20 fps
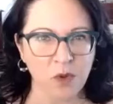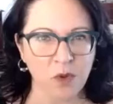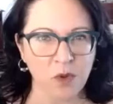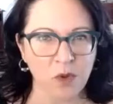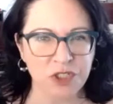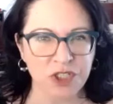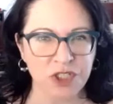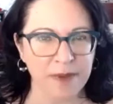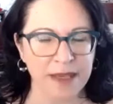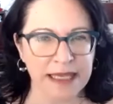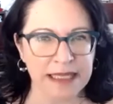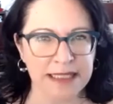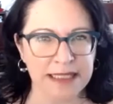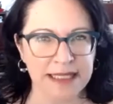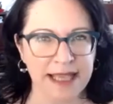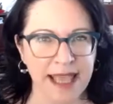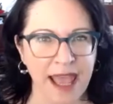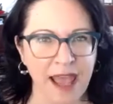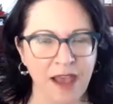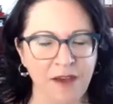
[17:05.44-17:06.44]
jumping into
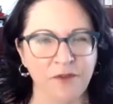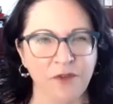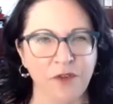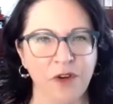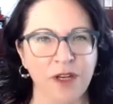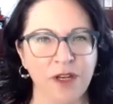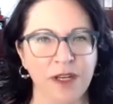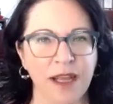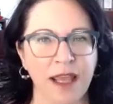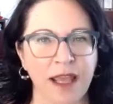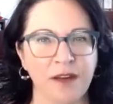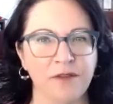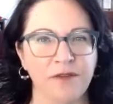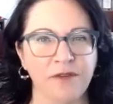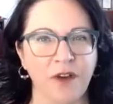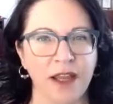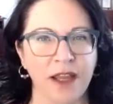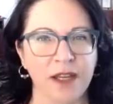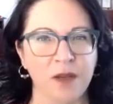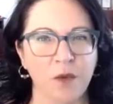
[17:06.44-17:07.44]
Canva and, and,
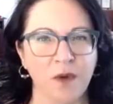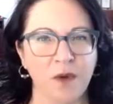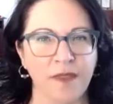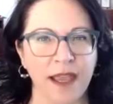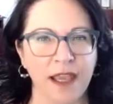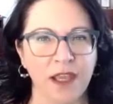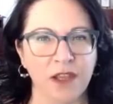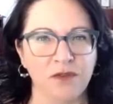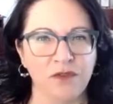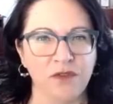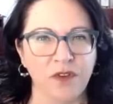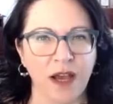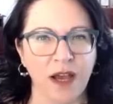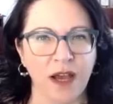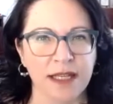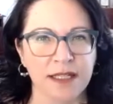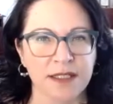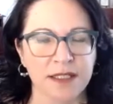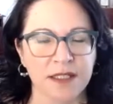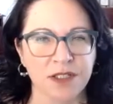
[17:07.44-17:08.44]
finding what they can
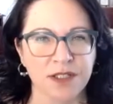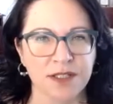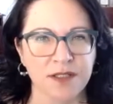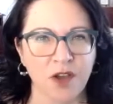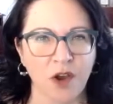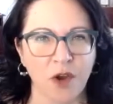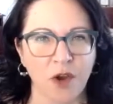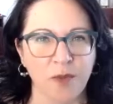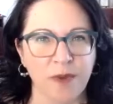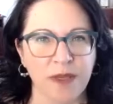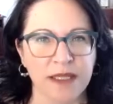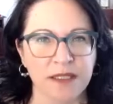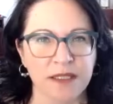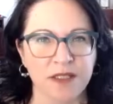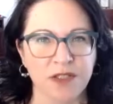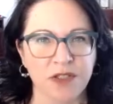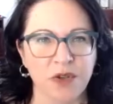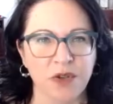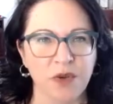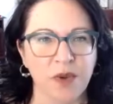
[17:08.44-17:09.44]
find and just yes, hoping
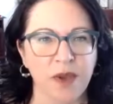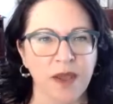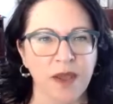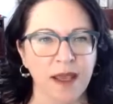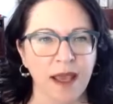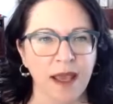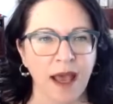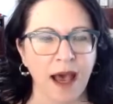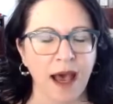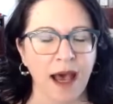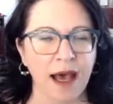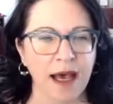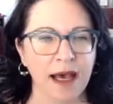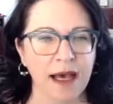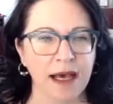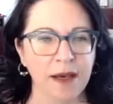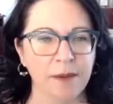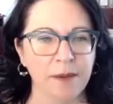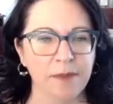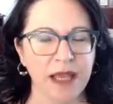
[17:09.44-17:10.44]
to
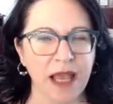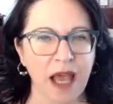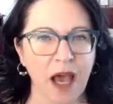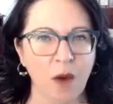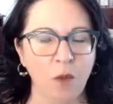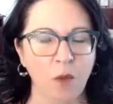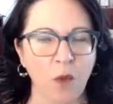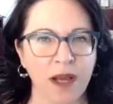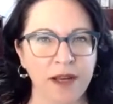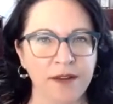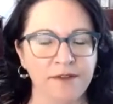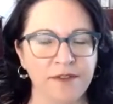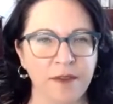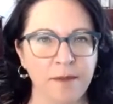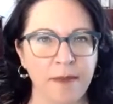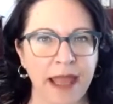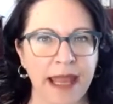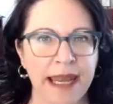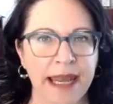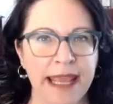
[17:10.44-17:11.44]
uh, become one of the
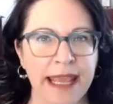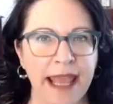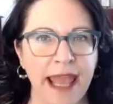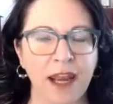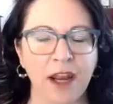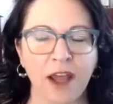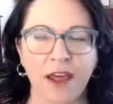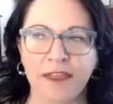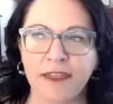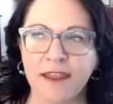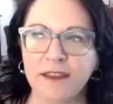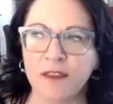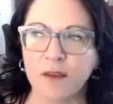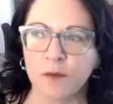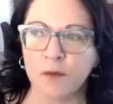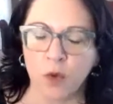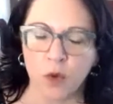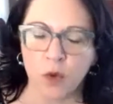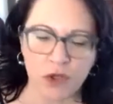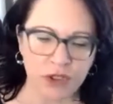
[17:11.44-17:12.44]
many. And I think the
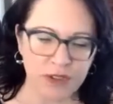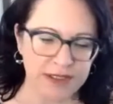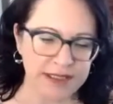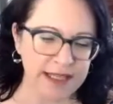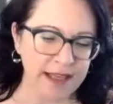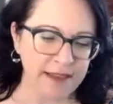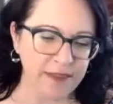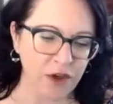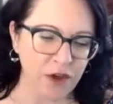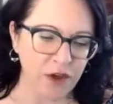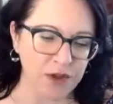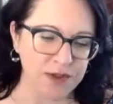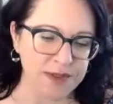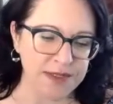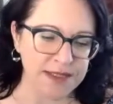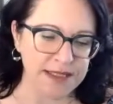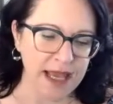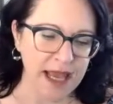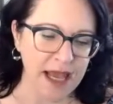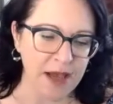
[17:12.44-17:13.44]
more you see
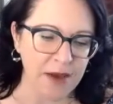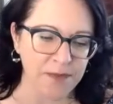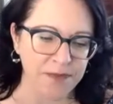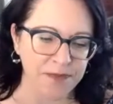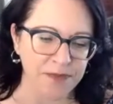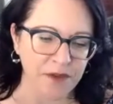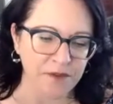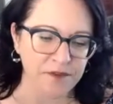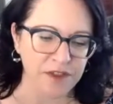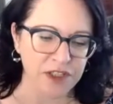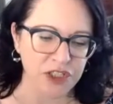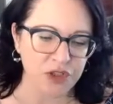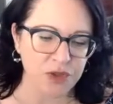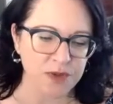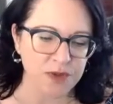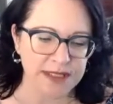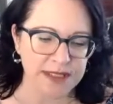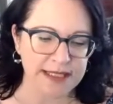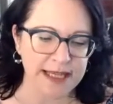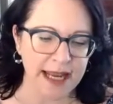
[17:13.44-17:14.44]
those um,
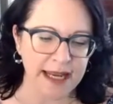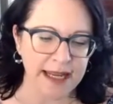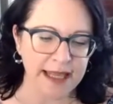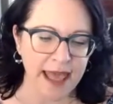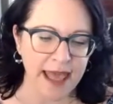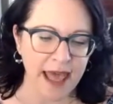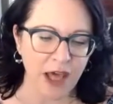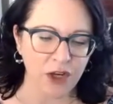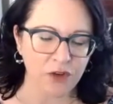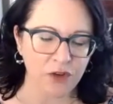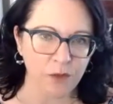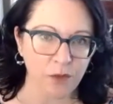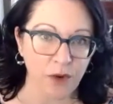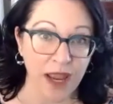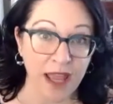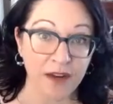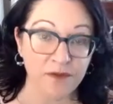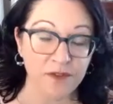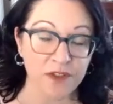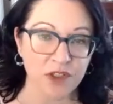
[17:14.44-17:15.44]
visuals standing out of
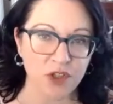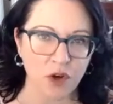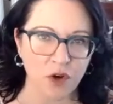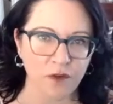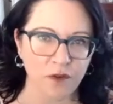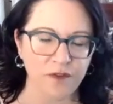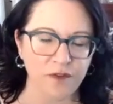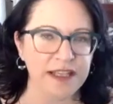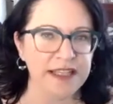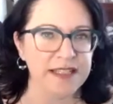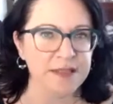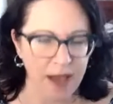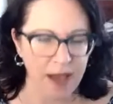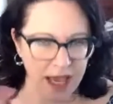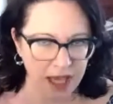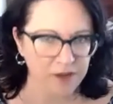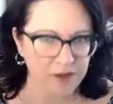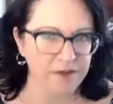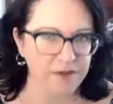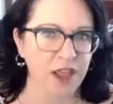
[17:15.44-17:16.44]
brand photography as
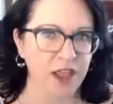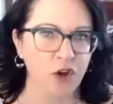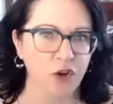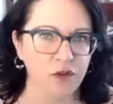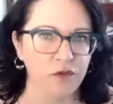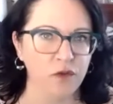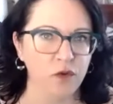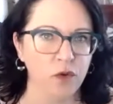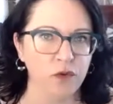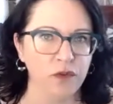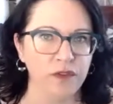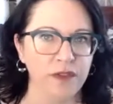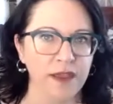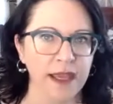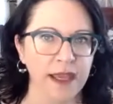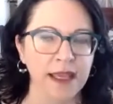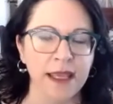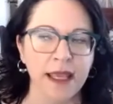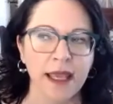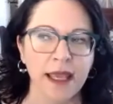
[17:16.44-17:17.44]
part of that overall thing,